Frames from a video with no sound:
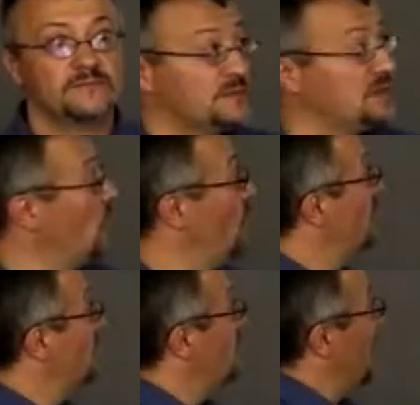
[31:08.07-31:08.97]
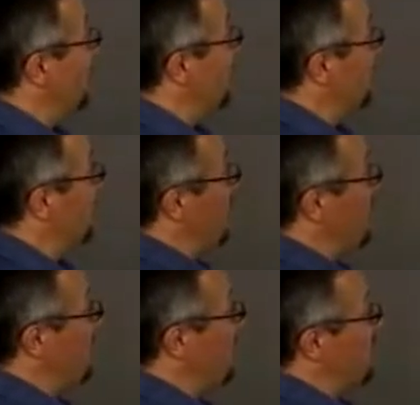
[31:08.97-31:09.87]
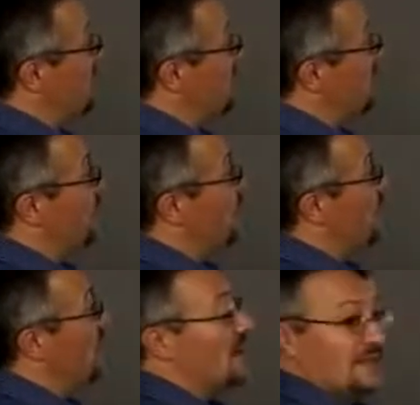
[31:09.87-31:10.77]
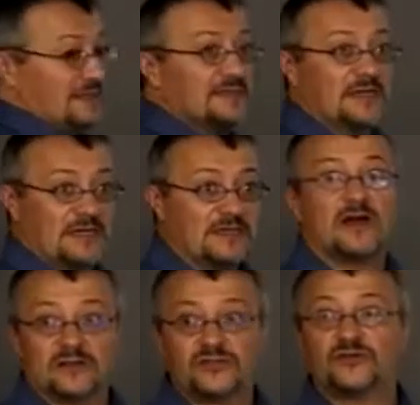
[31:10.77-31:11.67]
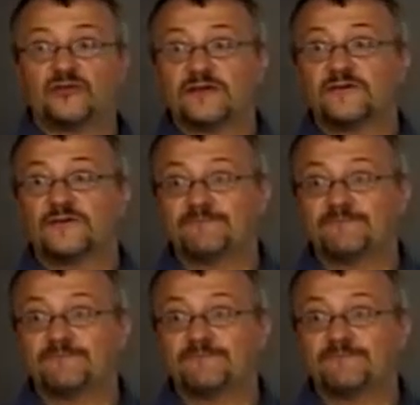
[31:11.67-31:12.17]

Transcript: So you had these weeds and you didn't fertilize, it caused you grief.